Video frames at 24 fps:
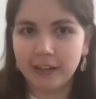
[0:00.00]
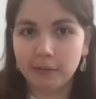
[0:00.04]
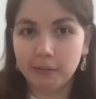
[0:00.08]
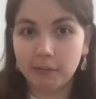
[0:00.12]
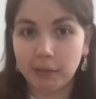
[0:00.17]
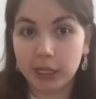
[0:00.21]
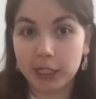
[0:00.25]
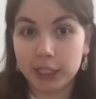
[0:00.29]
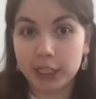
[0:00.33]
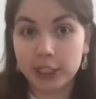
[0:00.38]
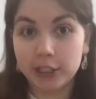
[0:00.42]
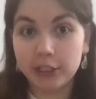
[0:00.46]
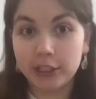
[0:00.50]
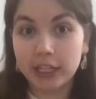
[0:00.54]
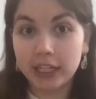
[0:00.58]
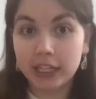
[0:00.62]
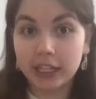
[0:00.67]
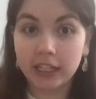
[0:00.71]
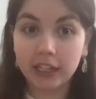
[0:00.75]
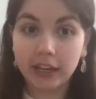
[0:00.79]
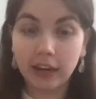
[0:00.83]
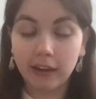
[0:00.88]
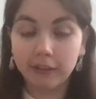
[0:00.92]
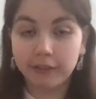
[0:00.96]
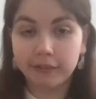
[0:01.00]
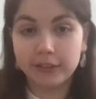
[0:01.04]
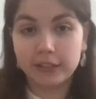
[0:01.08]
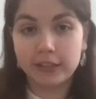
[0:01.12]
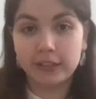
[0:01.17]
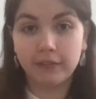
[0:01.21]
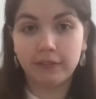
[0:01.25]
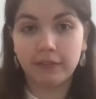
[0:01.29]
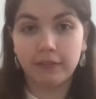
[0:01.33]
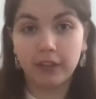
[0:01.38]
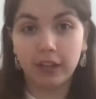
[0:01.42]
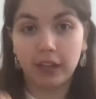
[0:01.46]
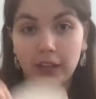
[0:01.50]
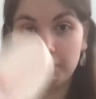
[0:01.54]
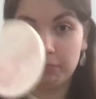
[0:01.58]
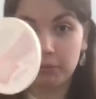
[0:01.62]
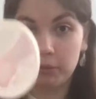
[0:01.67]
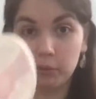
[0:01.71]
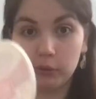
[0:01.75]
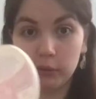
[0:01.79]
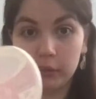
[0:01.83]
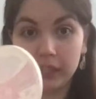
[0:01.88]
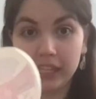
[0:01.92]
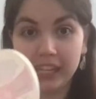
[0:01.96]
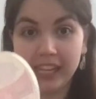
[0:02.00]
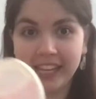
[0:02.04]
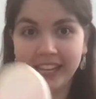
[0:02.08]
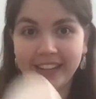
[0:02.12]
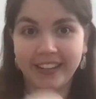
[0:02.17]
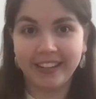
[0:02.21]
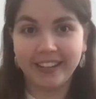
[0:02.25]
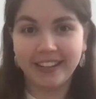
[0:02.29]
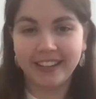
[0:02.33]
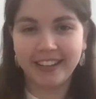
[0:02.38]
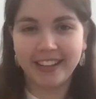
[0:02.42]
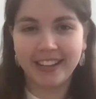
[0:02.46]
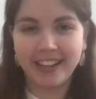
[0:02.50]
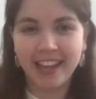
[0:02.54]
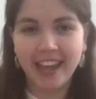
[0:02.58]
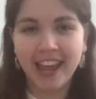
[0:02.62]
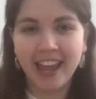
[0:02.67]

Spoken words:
but you need enough to fill up your lid.